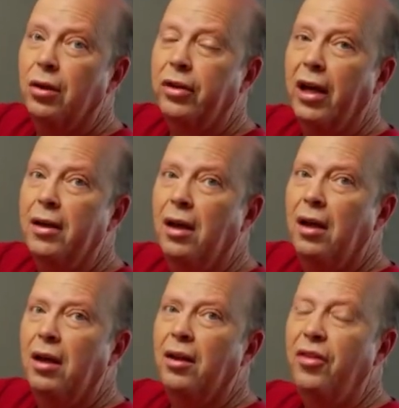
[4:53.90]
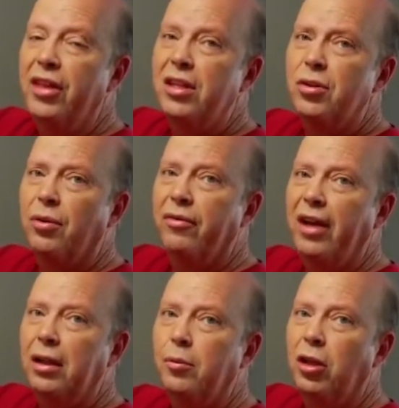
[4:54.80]
okay? These are
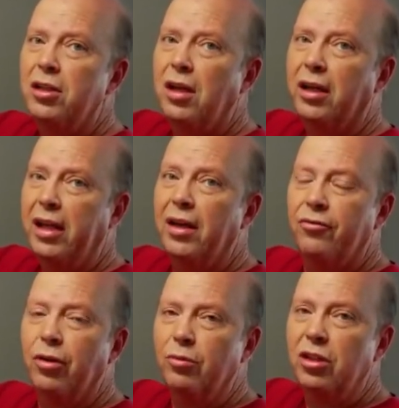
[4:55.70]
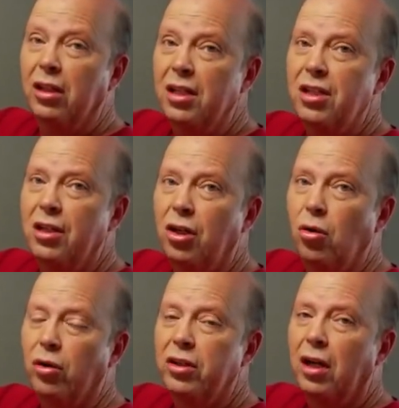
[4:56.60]
available, again, from
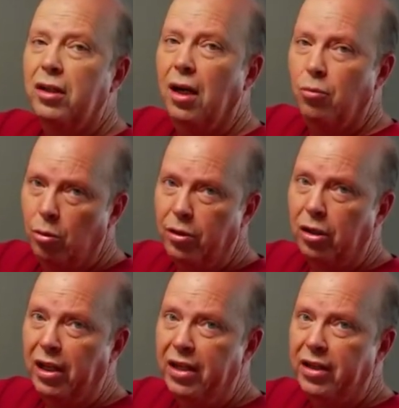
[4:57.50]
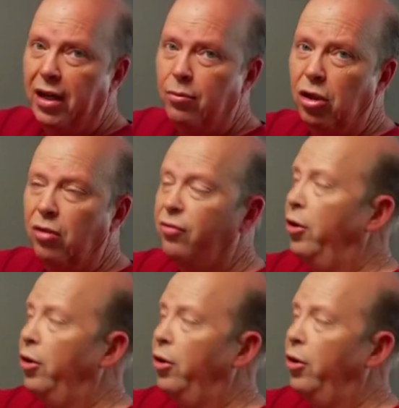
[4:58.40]
talissadecor.com. We'll put a link down below for